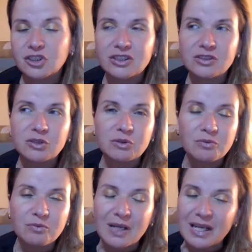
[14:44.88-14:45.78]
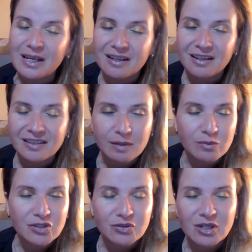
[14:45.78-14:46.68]
just to make a
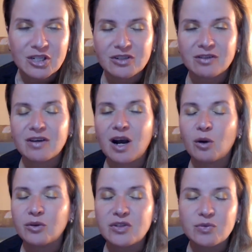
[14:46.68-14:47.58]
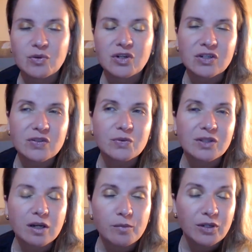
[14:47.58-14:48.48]
demonstration of how this works
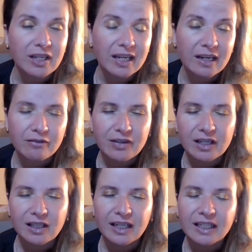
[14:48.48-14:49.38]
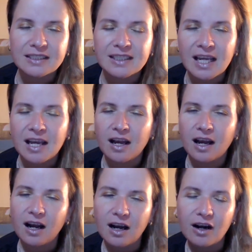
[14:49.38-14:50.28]
with communicating feelings.
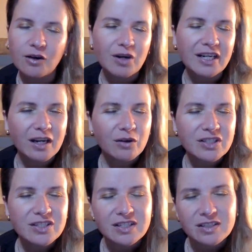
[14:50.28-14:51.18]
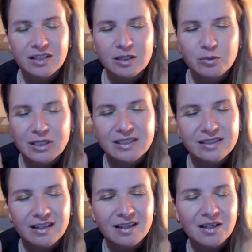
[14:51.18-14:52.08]
Right now, it's a little
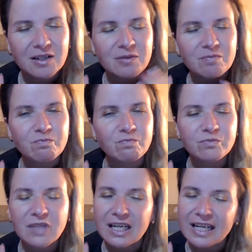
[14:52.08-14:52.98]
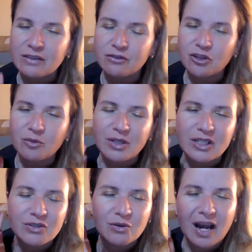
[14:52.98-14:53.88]
bit late for
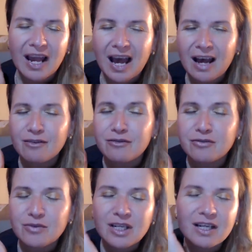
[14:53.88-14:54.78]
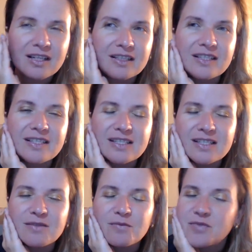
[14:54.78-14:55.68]
me, so I have
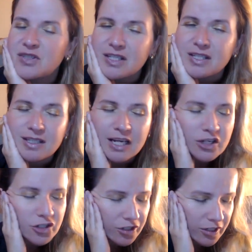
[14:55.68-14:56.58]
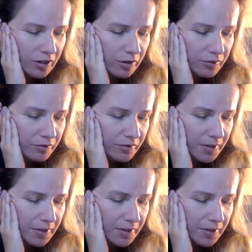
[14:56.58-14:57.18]
this sensation of